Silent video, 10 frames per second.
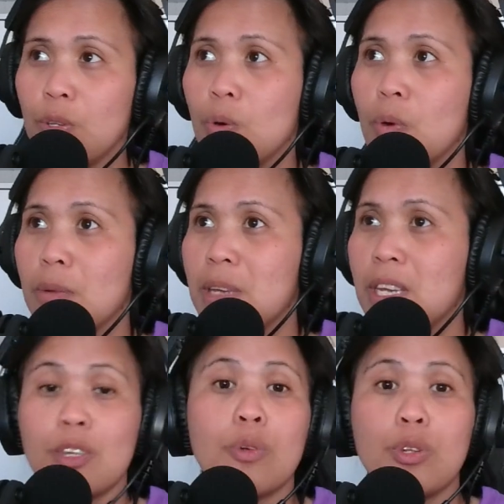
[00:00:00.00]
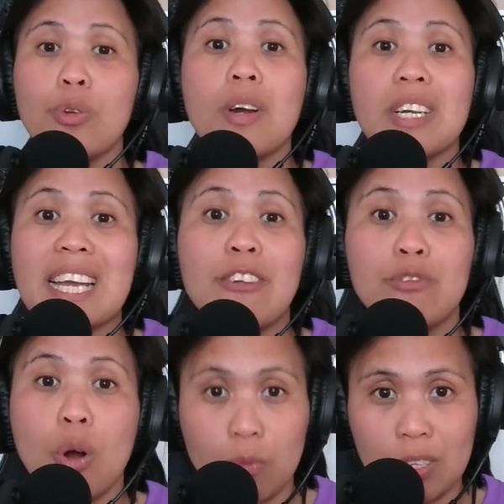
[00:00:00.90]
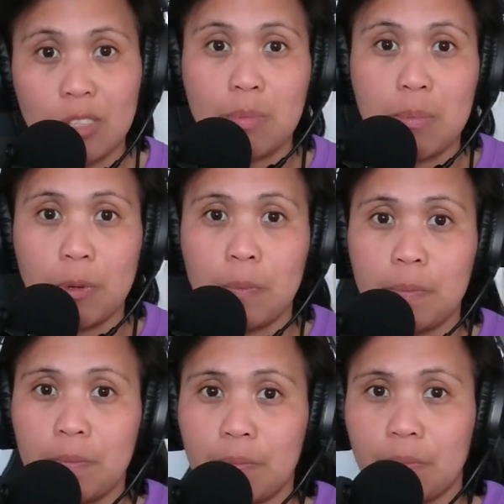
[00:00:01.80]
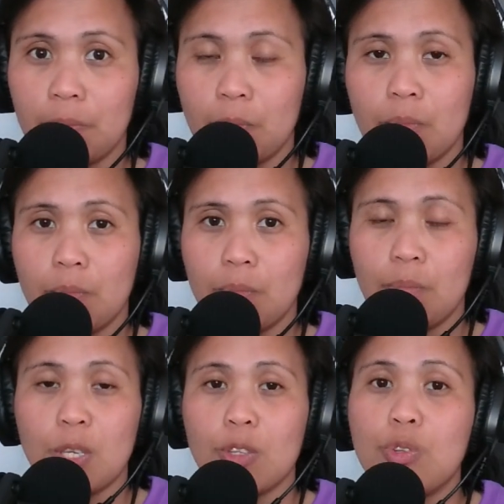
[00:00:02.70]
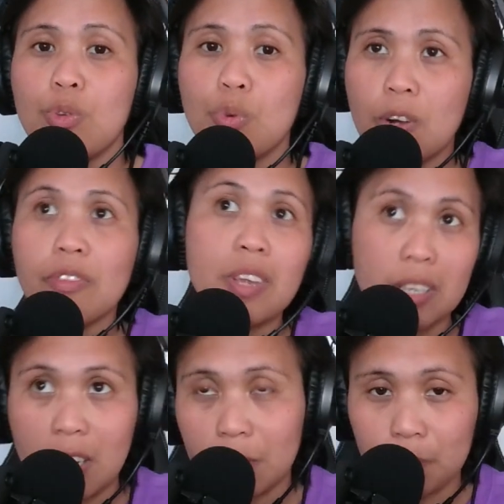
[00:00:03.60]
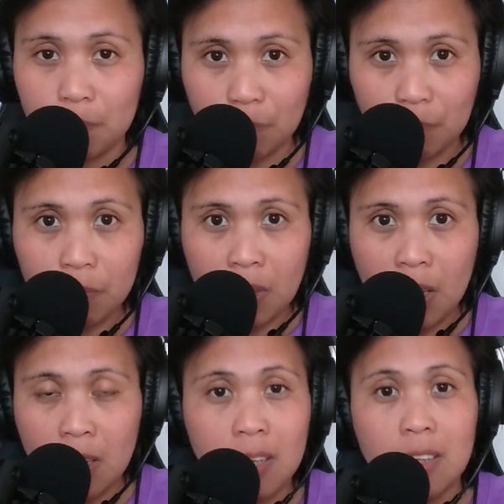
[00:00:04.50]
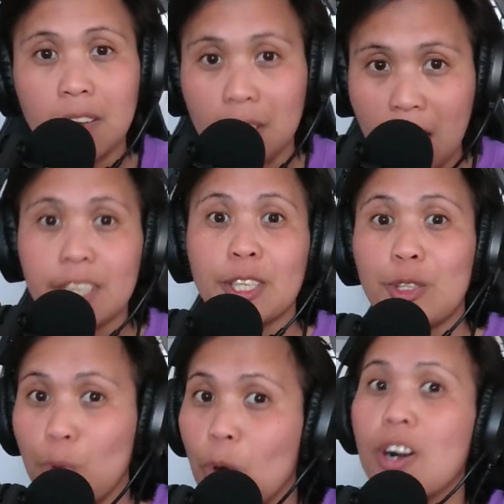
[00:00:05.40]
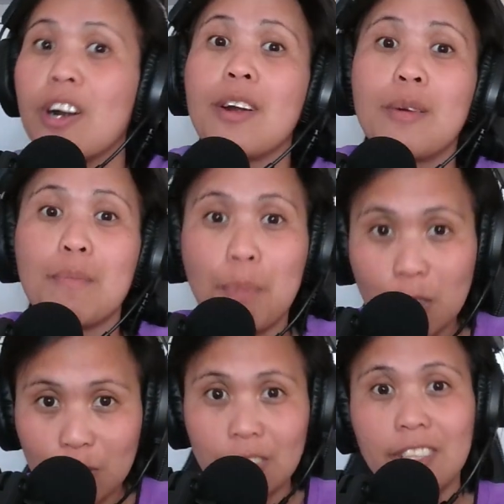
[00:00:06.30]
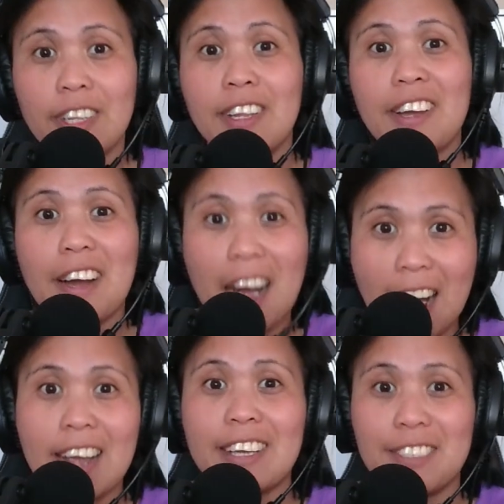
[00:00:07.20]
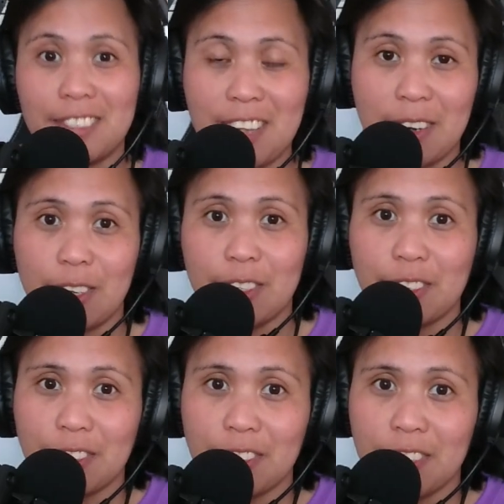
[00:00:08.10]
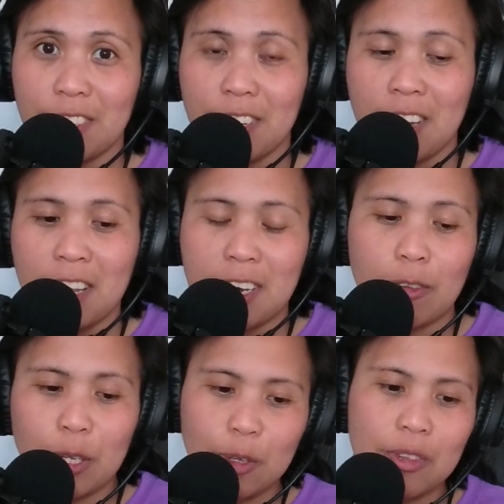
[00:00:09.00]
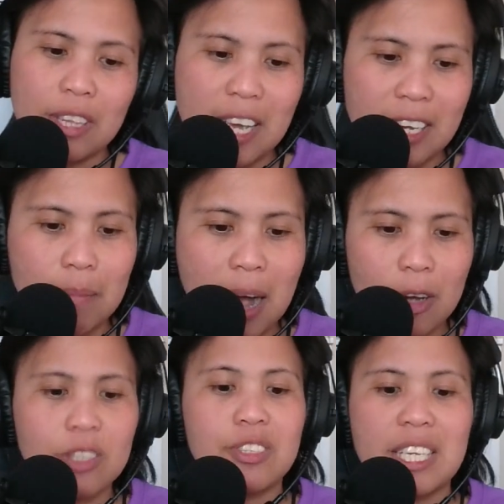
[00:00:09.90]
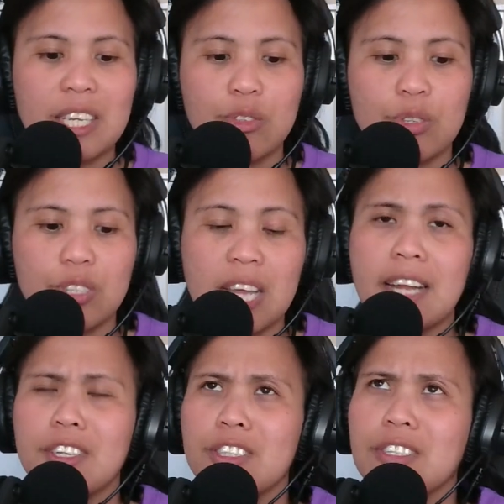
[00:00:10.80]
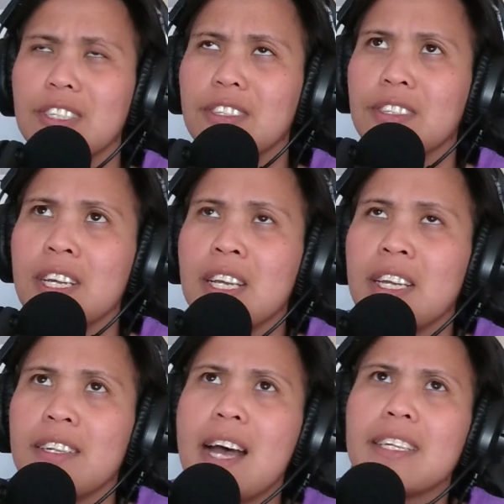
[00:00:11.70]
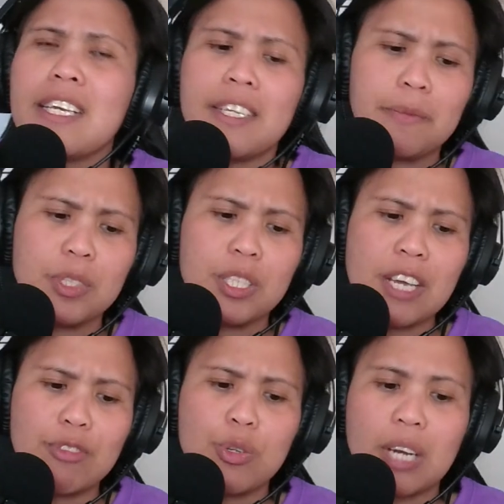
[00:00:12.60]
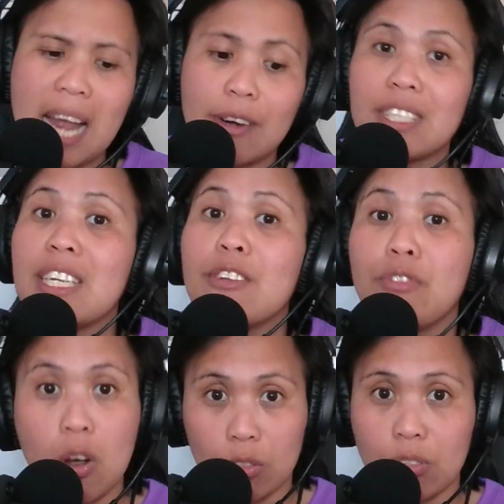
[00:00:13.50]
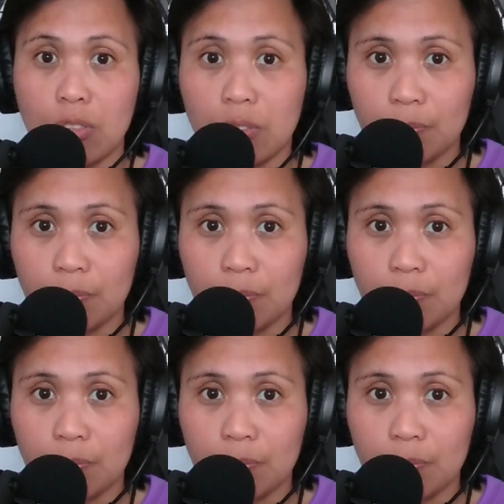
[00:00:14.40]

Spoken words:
don't want to be you don't want to get involved with these people because you are thinking like your personal high standards. Now, the good thing about sticking to your standards is that it gives you clarity and focus